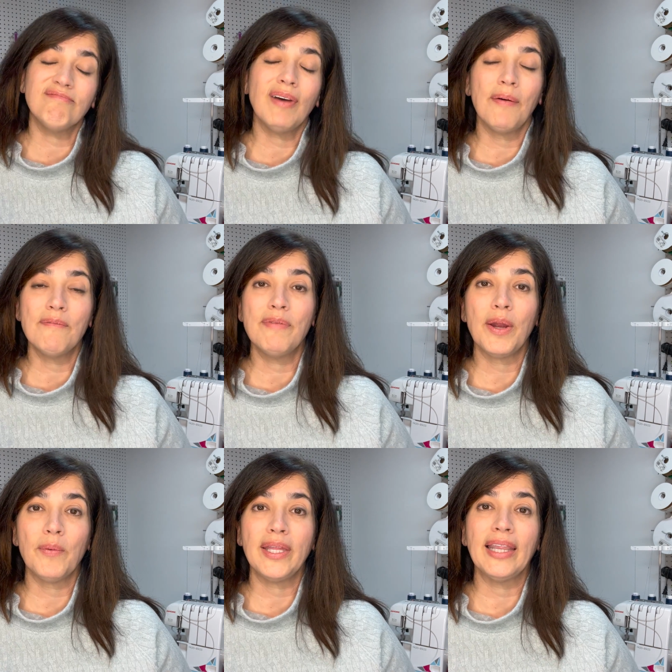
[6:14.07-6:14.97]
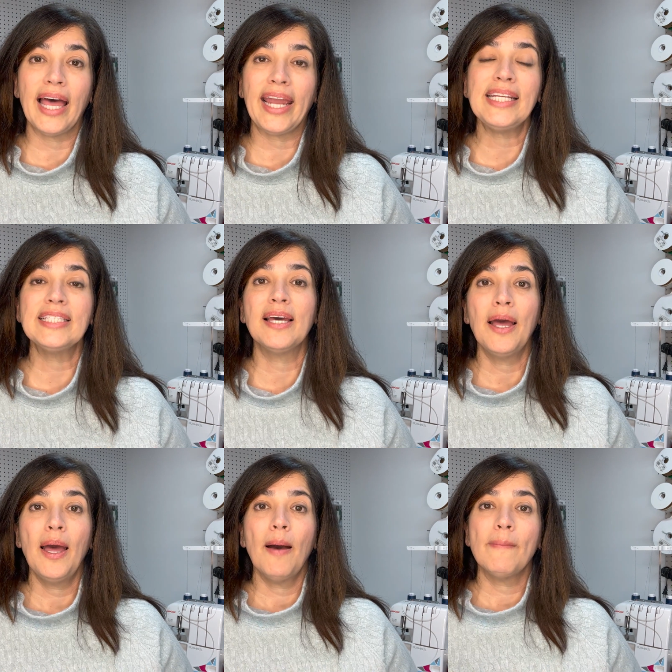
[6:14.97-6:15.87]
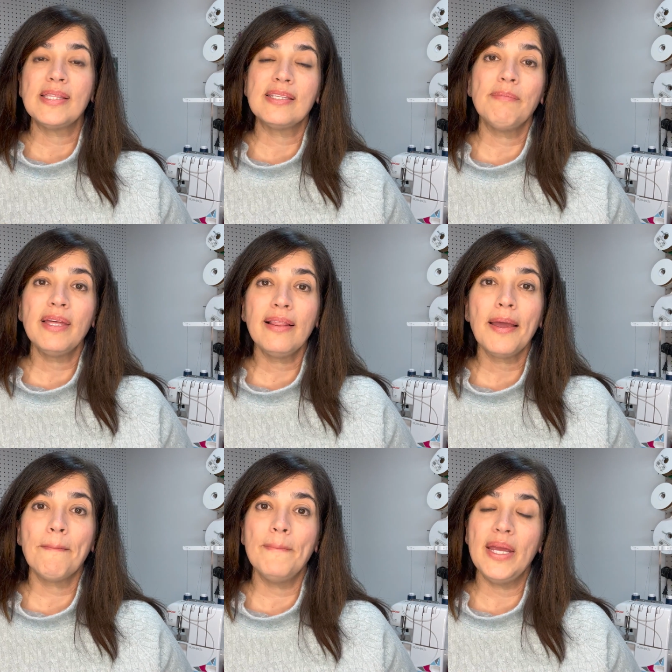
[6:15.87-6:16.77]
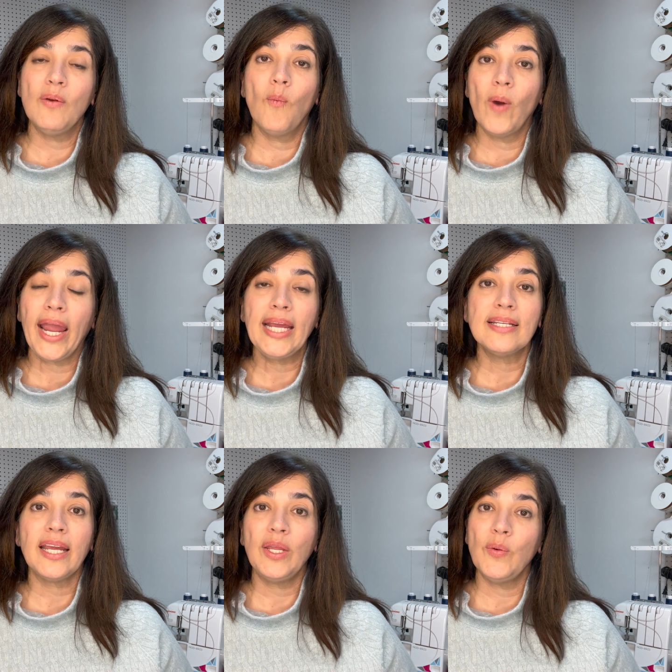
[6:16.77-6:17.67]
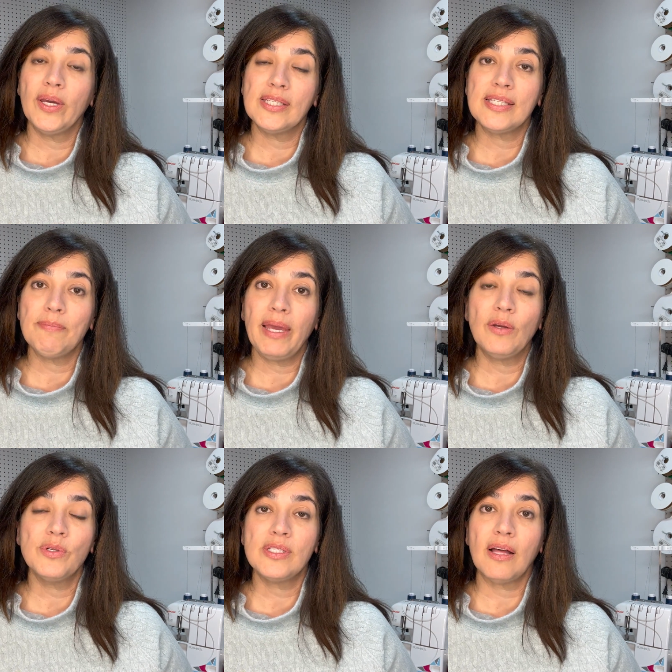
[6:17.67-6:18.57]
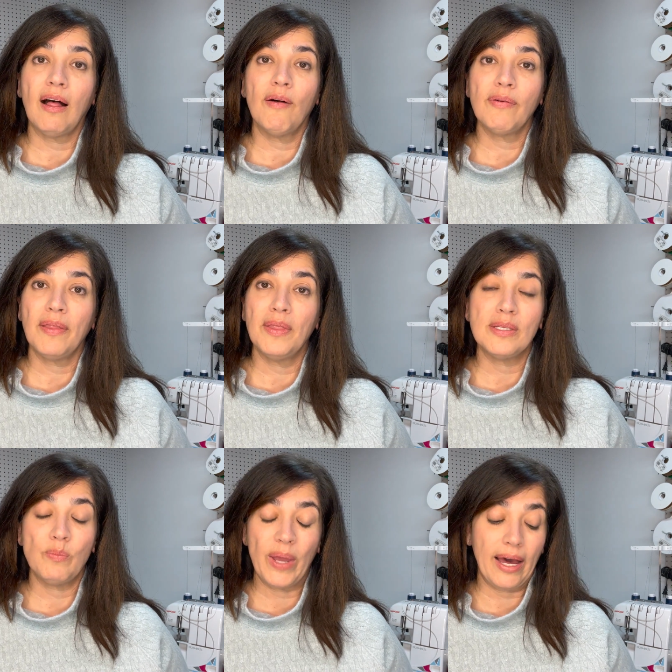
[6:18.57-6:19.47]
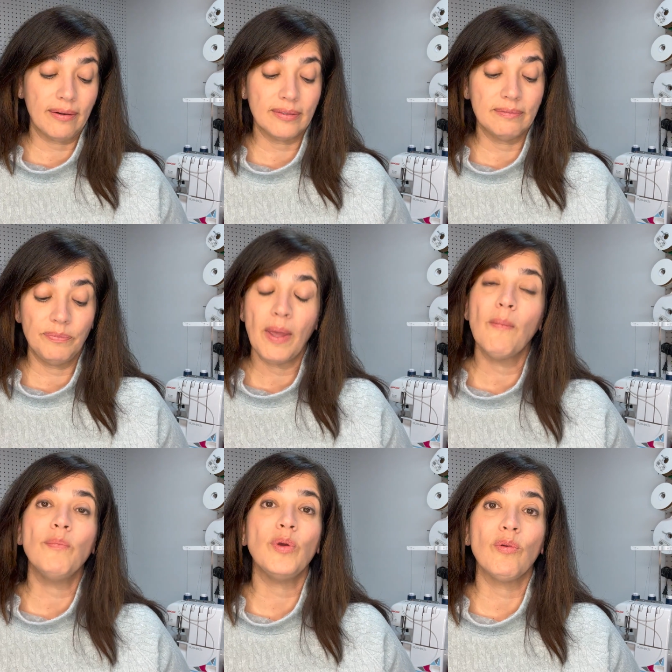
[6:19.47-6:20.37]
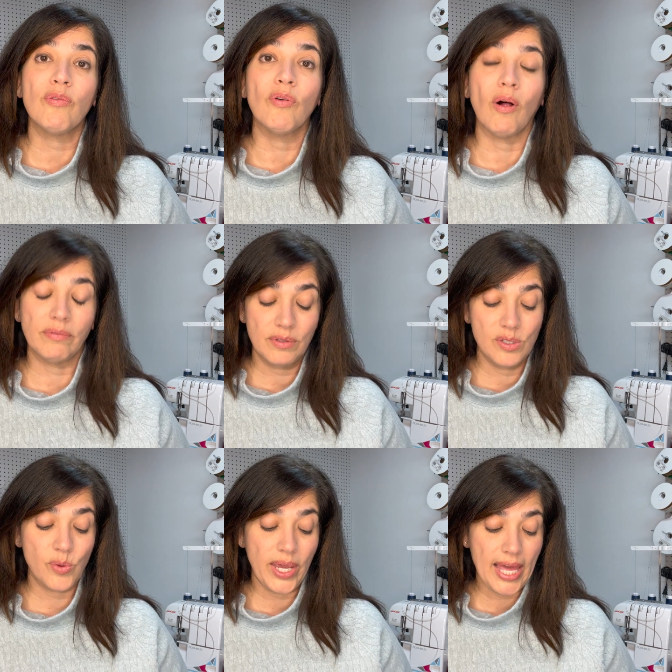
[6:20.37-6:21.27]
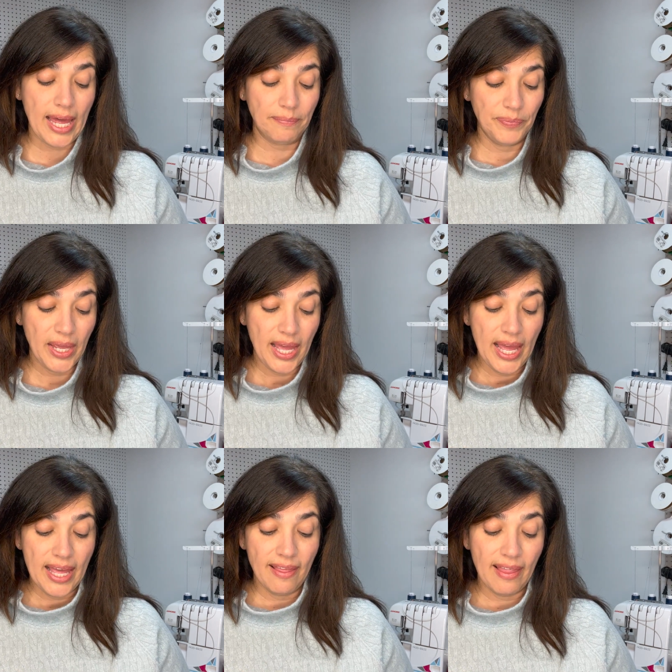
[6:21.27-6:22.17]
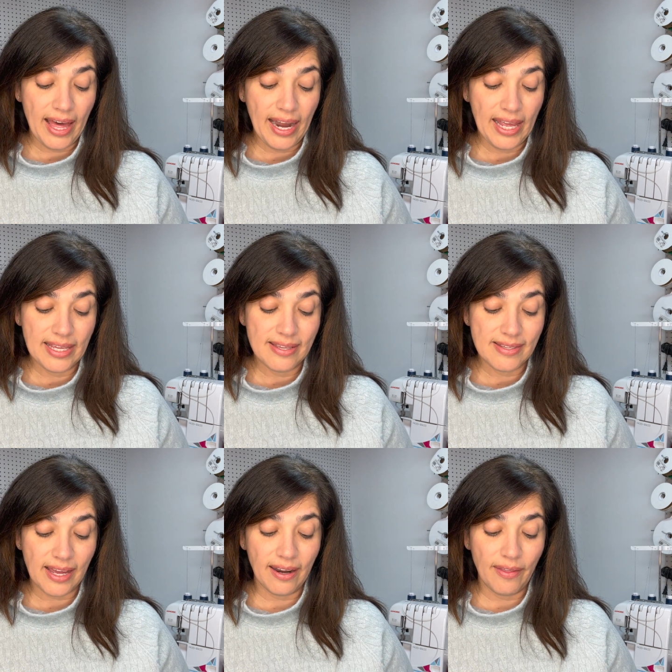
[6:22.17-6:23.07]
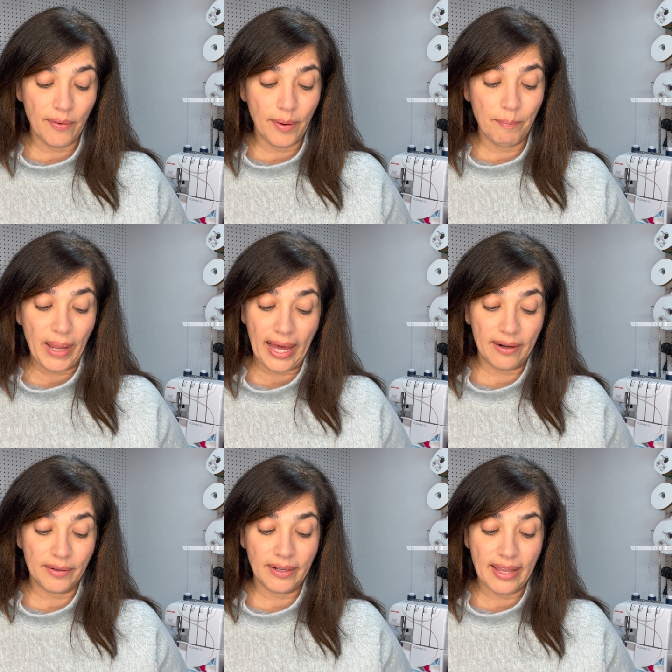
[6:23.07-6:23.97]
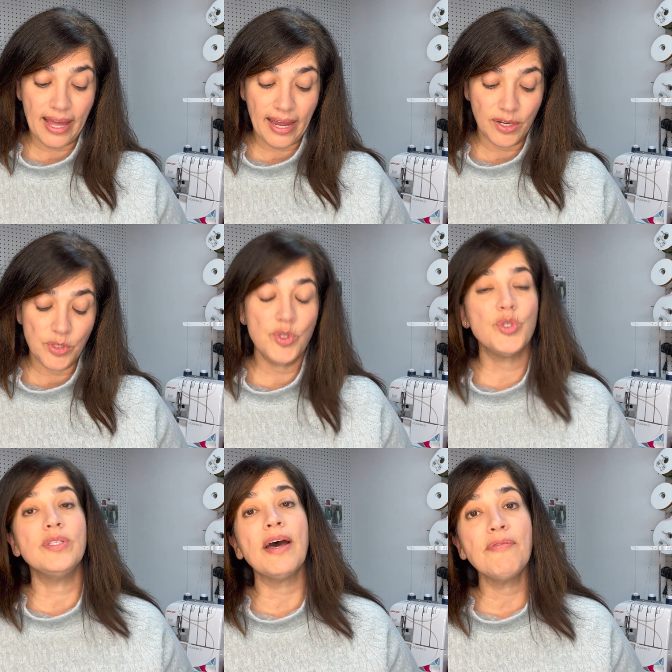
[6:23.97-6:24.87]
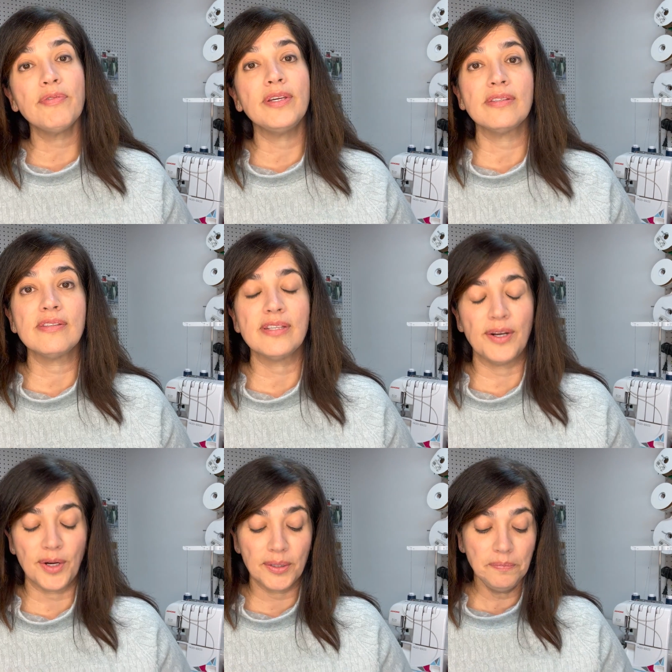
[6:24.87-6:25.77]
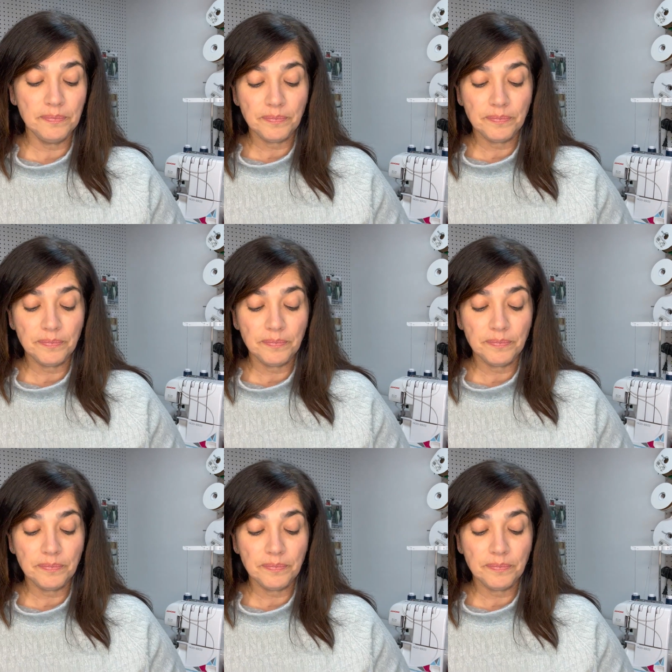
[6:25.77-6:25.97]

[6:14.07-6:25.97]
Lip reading: very light, but something like mid-weight, and you can make yourself this pattern. Beautiful. So again, that is another pattern that you should definitely consider.